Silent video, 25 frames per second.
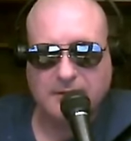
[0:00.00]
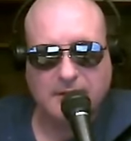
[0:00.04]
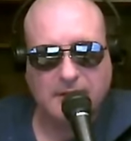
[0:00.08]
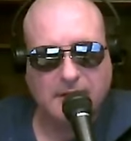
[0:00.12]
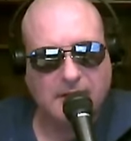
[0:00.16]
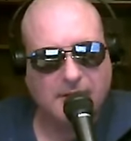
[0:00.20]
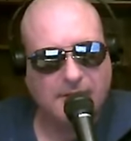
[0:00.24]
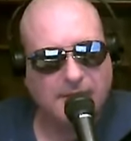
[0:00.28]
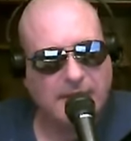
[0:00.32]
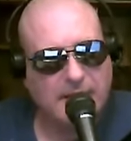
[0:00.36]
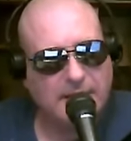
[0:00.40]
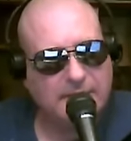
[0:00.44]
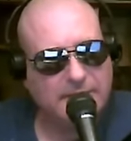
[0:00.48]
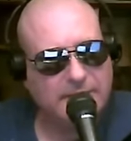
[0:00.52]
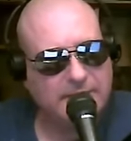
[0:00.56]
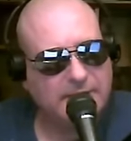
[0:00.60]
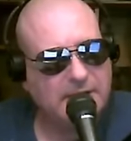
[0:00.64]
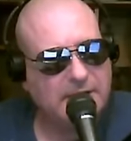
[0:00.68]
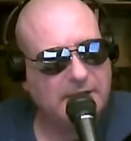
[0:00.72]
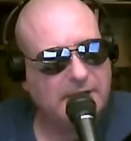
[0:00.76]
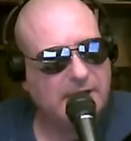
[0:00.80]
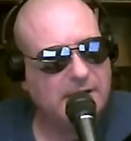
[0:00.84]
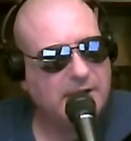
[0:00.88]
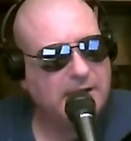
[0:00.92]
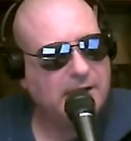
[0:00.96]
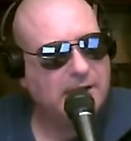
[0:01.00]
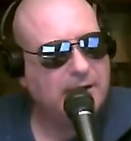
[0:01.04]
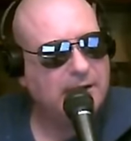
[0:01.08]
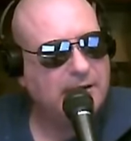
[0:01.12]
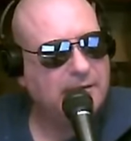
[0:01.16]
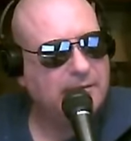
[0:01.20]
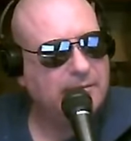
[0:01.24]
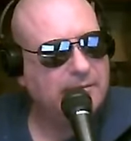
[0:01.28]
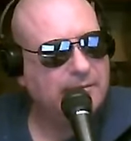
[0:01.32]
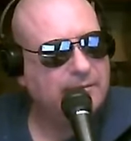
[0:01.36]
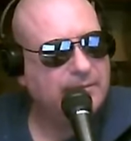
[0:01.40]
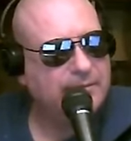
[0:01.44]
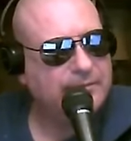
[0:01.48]

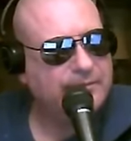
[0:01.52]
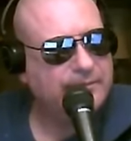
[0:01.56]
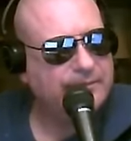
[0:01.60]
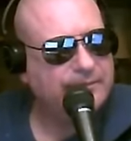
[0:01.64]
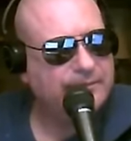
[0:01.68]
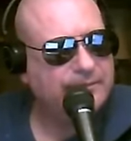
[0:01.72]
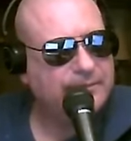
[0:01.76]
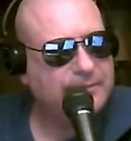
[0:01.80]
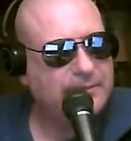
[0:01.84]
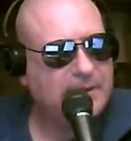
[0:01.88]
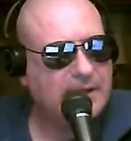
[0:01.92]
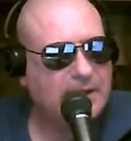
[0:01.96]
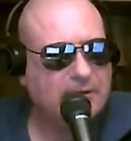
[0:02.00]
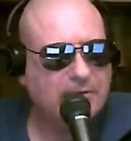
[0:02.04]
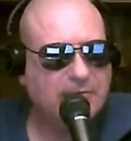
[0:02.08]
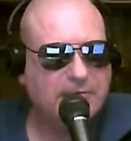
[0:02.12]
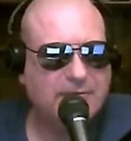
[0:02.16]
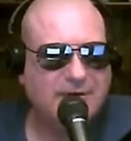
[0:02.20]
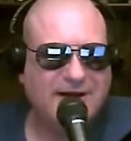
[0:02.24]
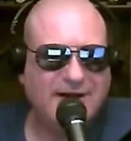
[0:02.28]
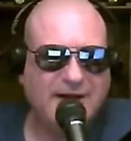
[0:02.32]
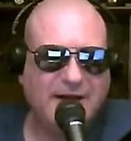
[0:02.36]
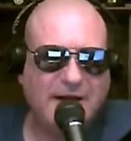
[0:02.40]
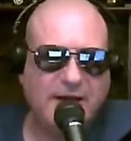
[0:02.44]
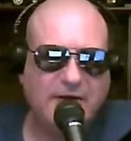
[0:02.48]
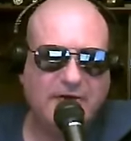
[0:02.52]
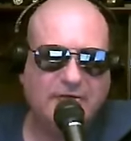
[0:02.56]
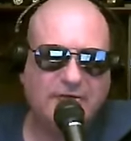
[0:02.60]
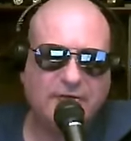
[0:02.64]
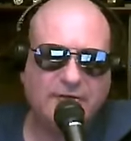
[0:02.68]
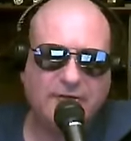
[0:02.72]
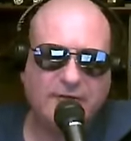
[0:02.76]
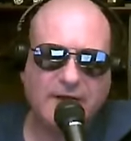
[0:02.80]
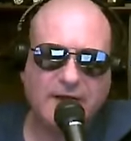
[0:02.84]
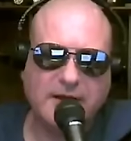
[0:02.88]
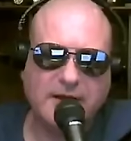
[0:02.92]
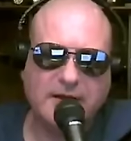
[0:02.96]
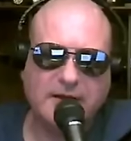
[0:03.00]
the
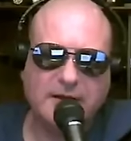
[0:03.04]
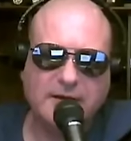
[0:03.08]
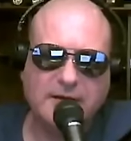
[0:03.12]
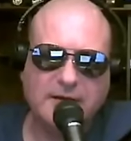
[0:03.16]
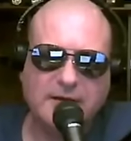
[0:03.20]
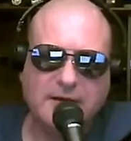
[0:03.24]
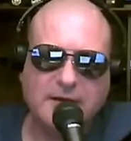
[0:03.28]
radiation thing.